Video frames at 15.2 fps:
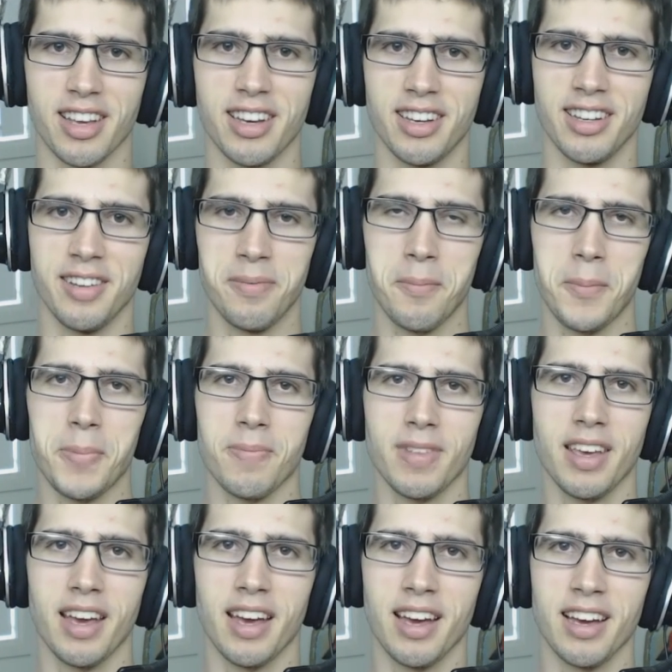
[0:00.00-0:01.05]
like
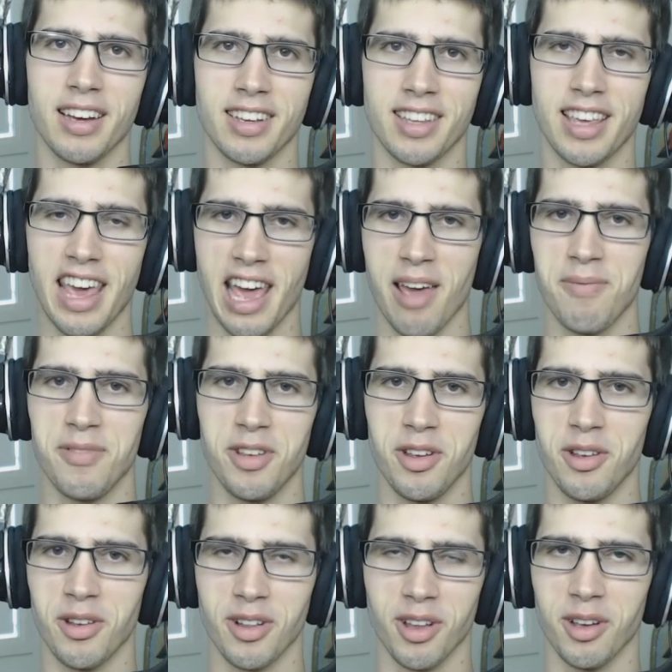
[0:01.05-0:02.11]
a cam
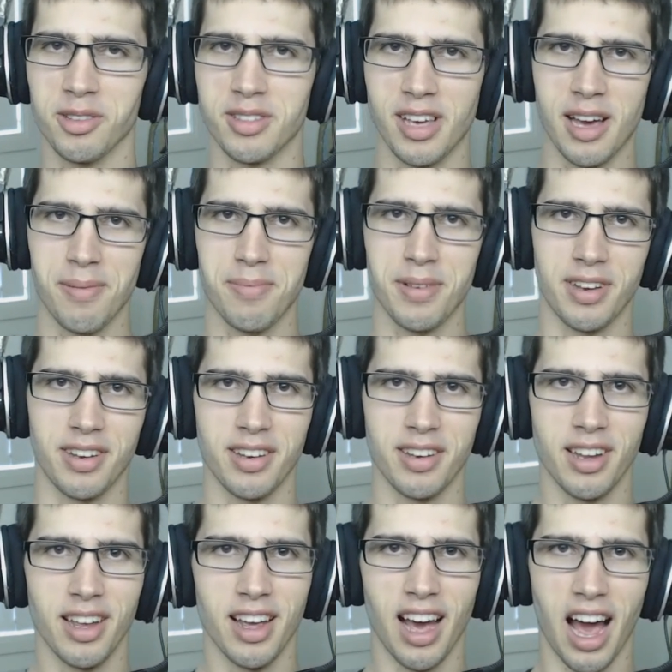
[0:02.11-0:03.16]
view close up and